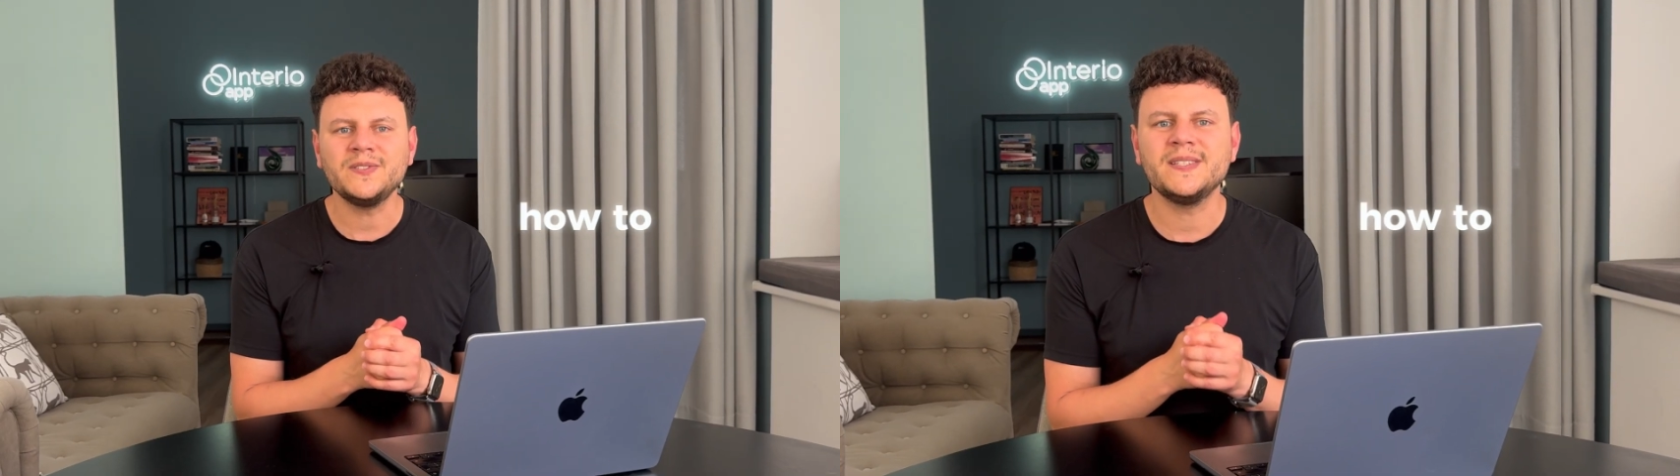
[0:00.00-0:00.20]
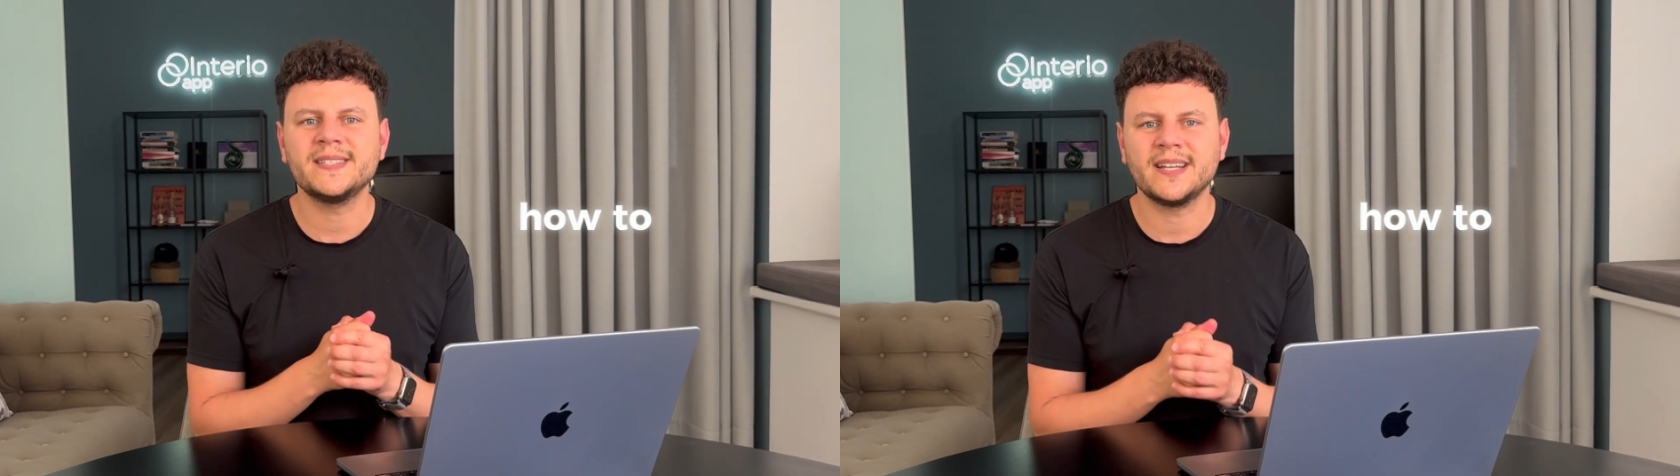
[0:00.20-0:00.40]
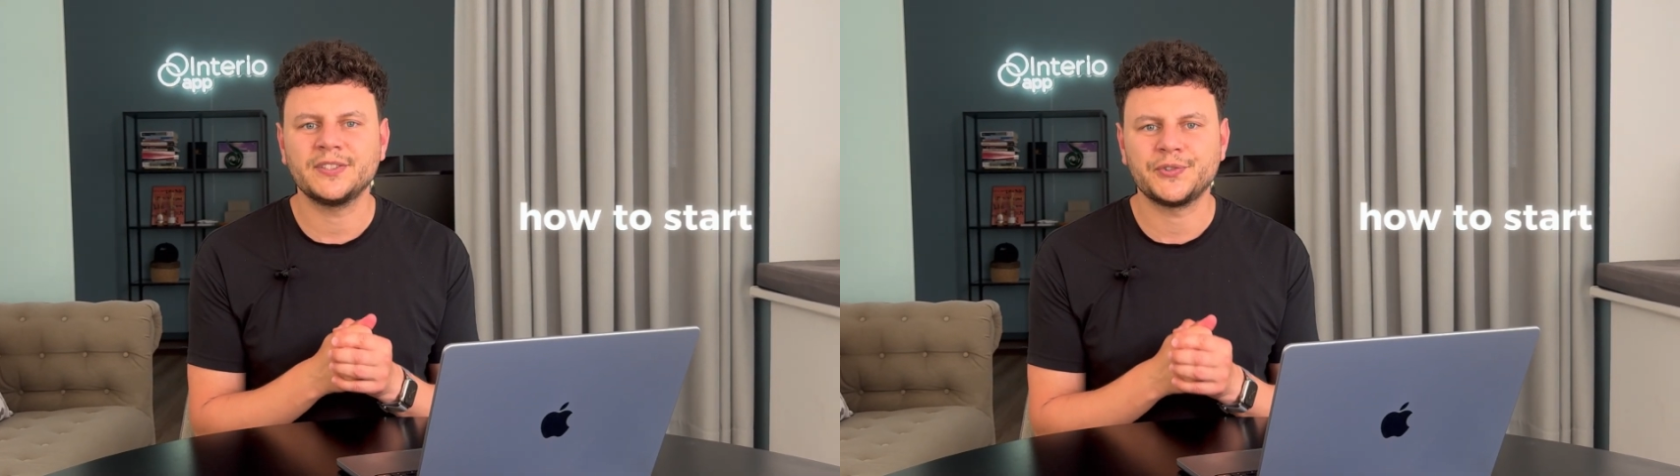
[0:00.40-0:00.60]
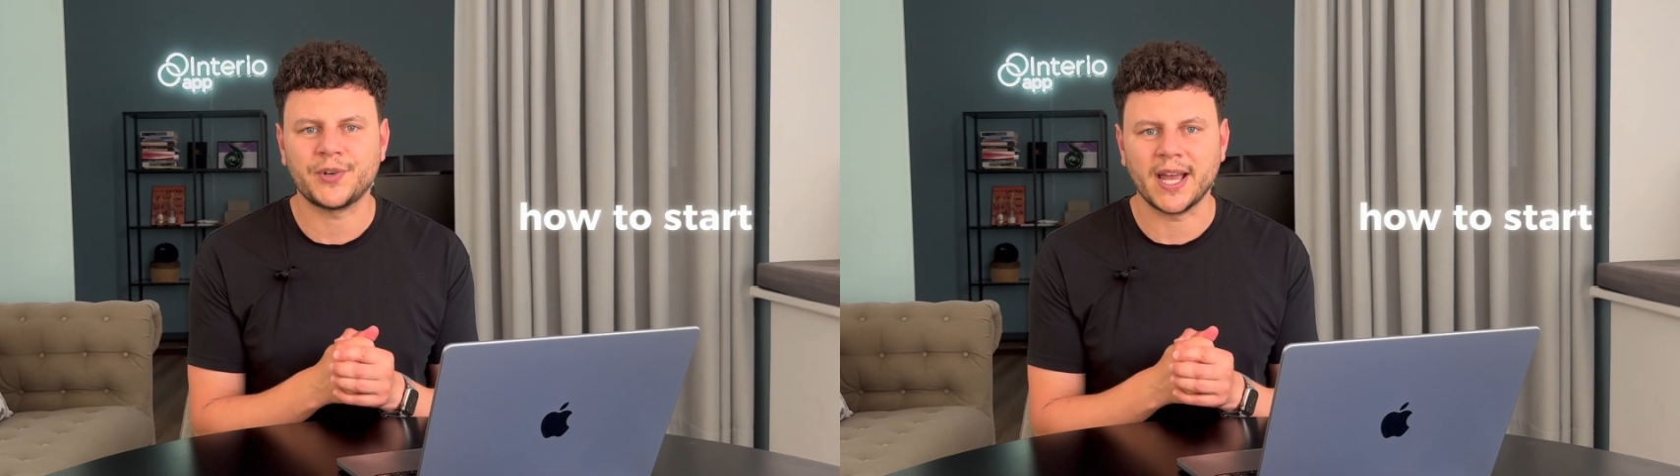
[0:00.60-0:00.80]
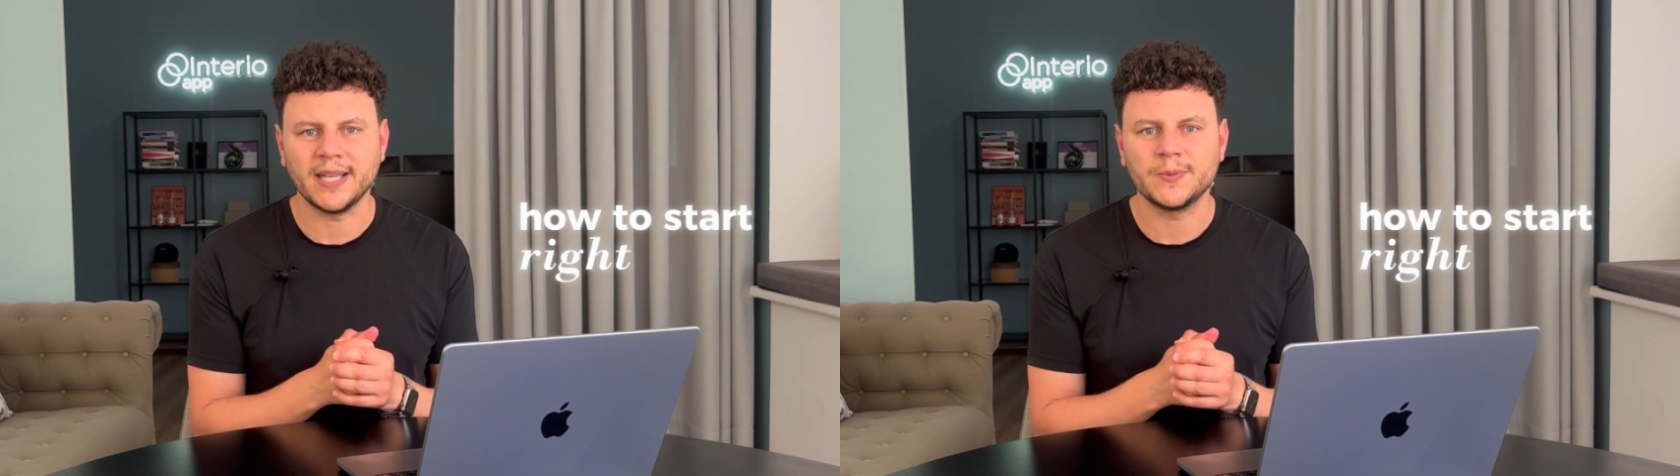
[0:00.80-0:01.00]
to start
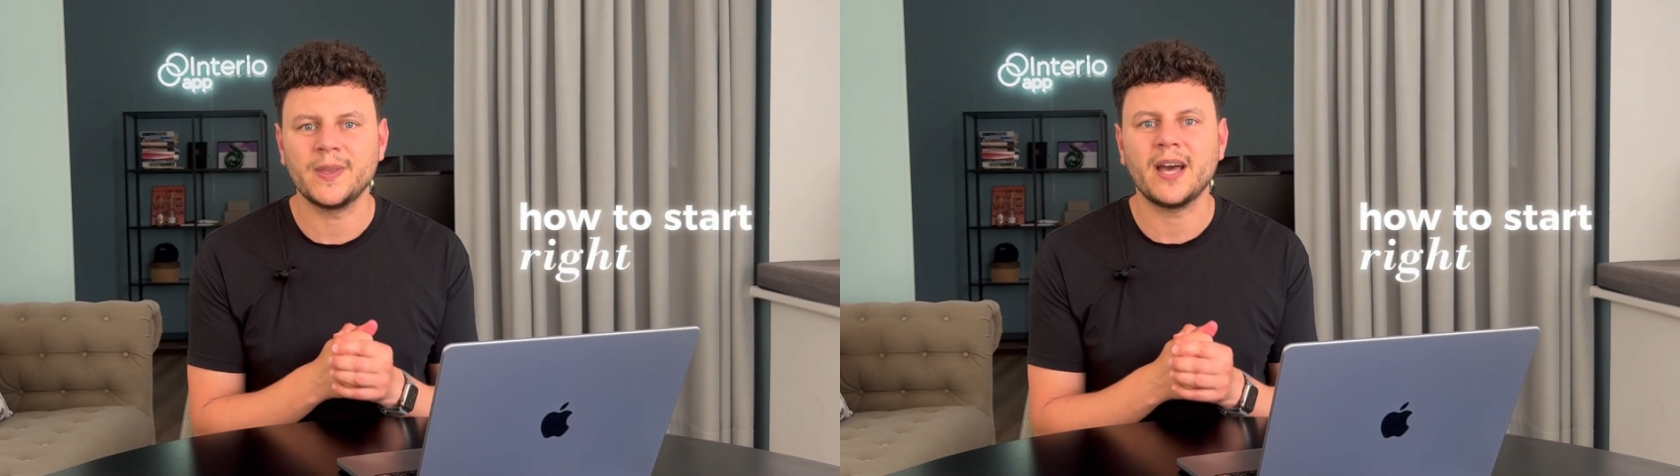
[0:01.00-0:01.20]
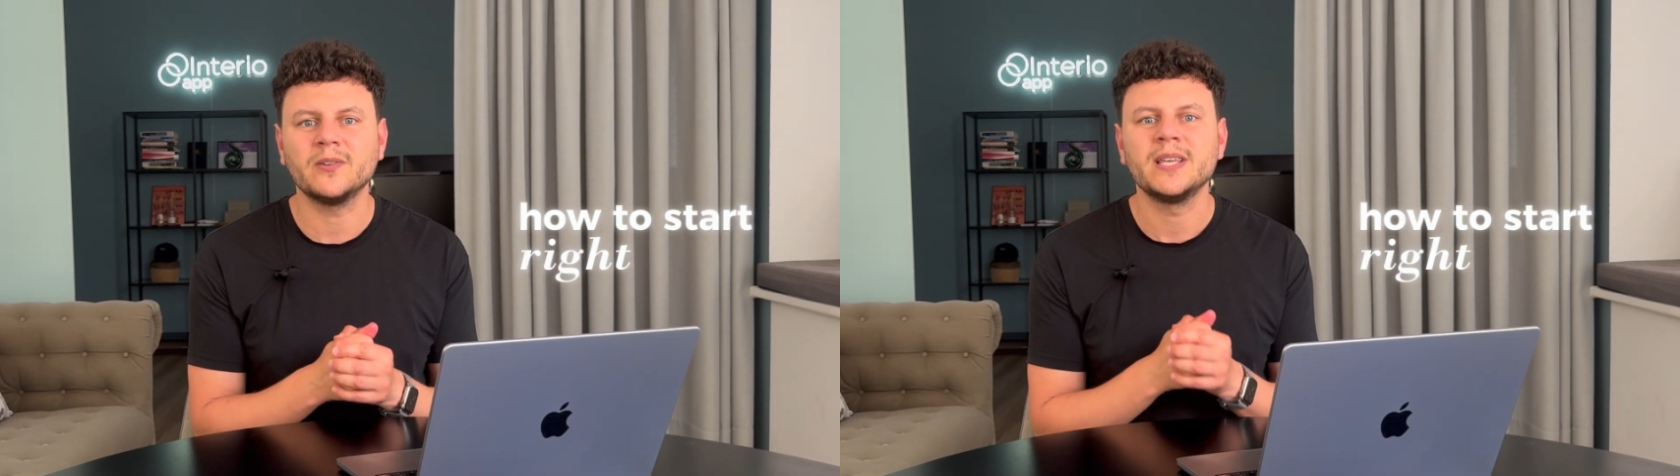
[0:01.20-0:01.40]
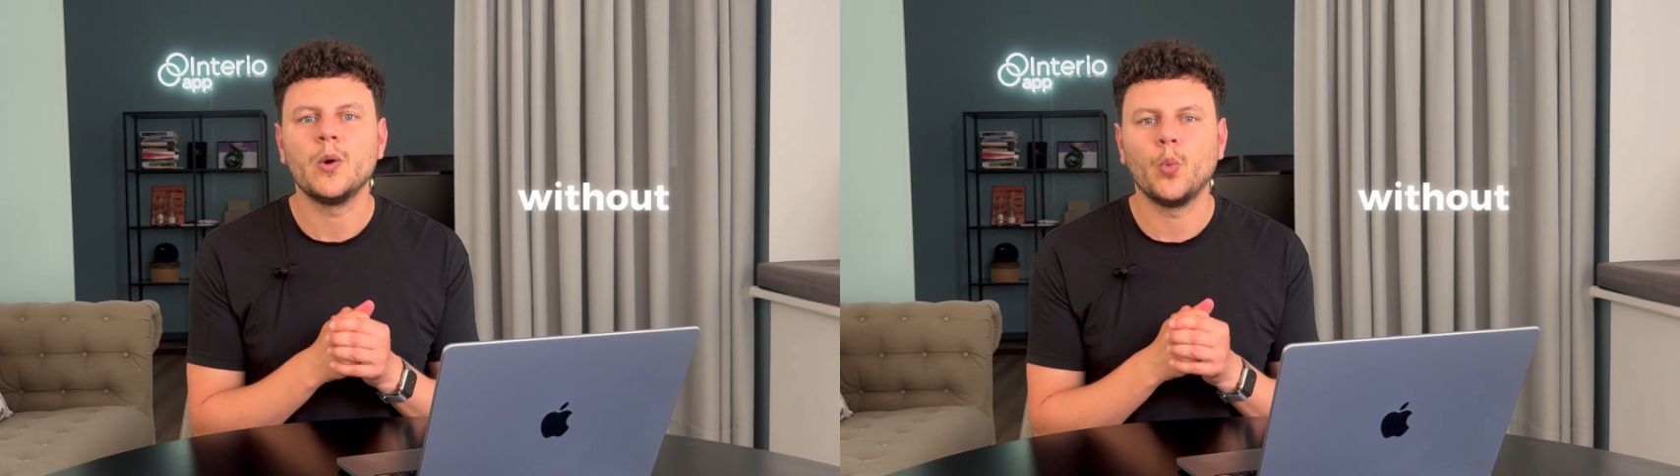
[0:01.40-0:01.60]
right without